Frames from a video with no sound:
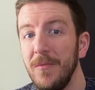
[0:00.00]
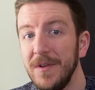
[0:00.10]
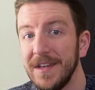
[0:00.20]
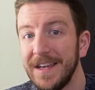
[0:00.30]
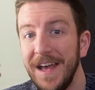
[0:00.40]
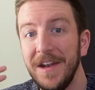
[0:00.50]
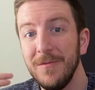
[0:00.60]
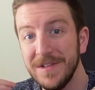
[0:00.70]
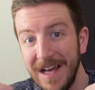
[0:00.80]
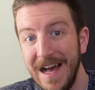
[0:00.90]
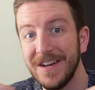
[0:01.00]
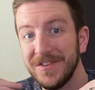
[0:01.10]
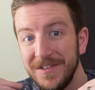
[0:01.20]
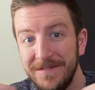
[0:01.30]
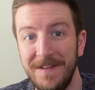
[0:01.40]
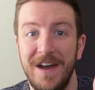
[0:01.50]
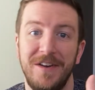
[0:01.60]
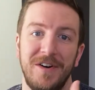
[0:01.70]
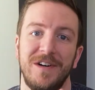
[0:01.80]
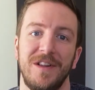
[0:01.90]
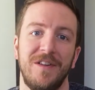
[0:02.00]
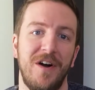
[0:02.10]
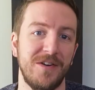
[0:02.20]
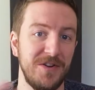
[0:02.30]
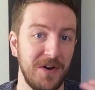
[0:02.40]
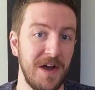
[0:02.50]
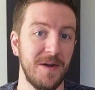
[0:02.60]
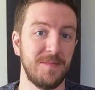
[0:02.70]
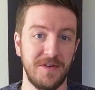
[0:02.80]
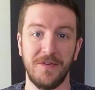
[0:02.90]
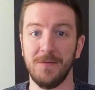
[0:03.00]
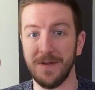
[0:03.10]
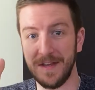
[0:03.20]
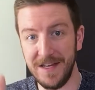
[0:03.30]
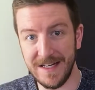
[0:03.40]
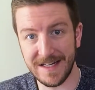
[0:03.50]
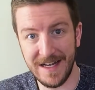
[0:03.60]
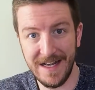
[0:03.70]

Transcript: when the candle was actually fine all along, and you'll end up dealing with heat